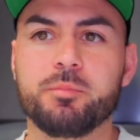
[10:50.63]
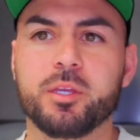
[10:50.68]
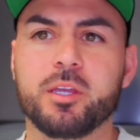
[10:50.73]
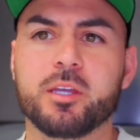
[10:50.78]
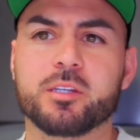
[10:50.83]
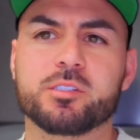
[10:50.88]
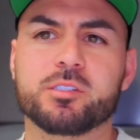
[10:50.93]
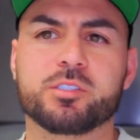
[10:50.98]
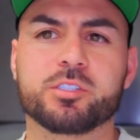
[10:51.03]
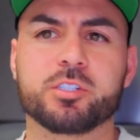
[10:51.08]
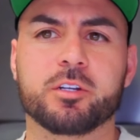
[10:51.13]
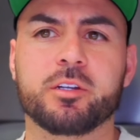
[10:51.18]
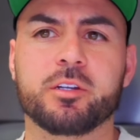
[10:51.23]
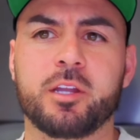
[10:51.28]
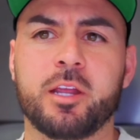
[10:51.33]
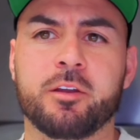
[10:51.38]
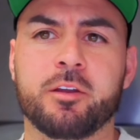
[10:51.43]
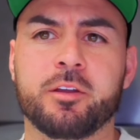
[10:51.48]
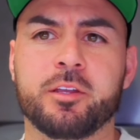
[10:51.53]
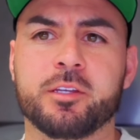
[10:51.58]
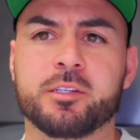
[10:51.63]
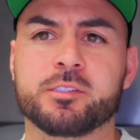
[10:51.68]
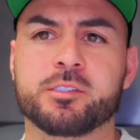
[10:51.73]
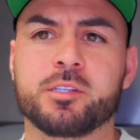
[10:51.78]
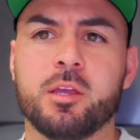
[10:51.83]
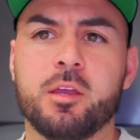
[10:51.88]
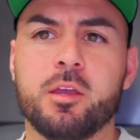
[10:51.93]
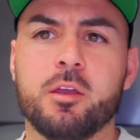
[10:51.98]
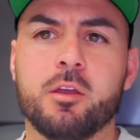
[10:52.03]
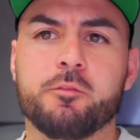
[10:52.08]
because in certain
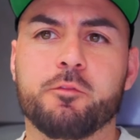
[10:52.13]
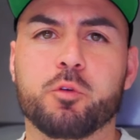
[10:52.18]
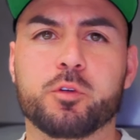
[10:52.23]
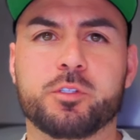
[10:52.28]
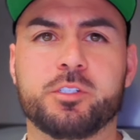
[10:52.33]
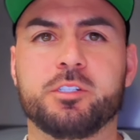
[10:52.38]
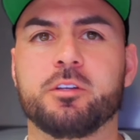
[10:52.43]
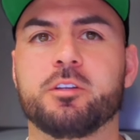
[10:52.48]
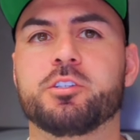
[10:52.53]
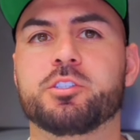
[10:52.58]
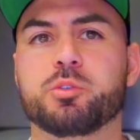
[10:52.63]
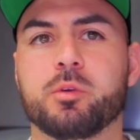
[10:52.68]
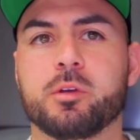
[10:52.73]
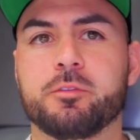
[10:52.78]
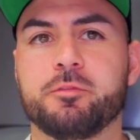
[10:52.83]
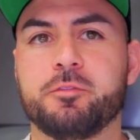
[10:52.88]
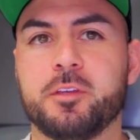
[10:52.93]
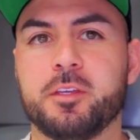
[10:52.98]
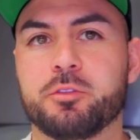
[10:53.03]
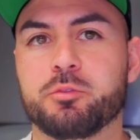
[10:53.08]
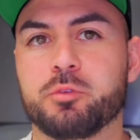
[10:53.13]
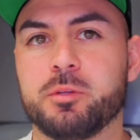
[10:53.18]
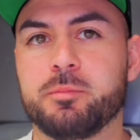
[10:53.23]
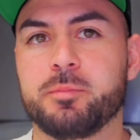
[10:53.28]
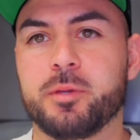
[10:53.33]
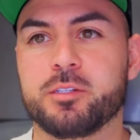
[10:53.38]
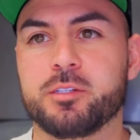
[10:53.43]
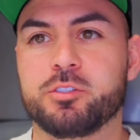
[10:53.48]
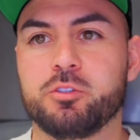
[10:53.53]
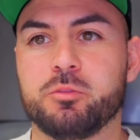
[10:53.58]
areas, 1,400 square feet, 3
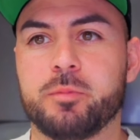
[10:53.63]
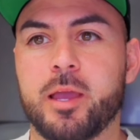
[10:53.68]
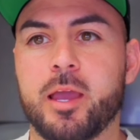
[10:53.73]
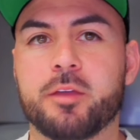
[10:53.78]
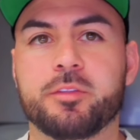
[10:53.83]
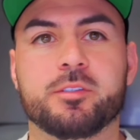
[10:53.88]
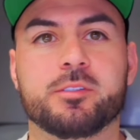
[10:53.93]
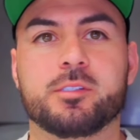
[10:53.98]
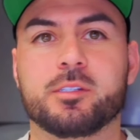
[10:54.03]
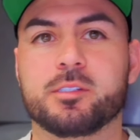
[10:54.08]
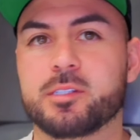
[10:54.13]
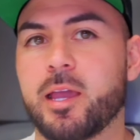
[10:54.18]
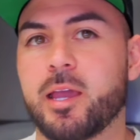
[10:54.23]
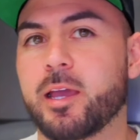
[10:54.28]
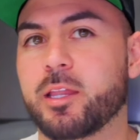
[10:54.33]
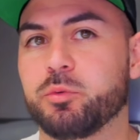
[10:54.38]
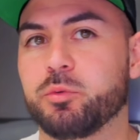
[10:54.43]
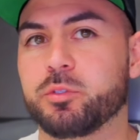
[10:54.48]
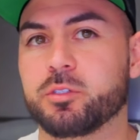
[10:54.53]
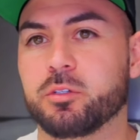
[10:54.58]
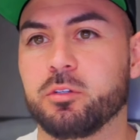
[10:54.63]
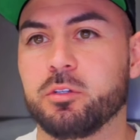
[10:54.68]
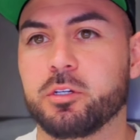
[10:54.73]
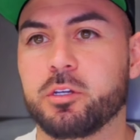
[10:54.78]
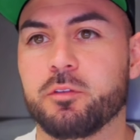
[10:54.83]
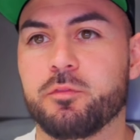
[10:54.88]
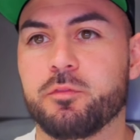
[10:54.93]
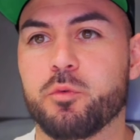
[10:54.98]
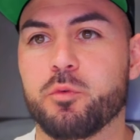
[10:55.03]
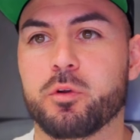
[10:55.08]
bed, 2 bath is exactly what they're
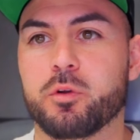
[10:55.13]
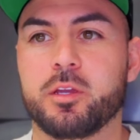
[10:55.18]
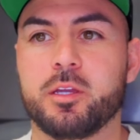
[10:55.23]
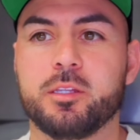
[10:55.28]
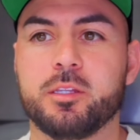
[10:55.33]
looking for.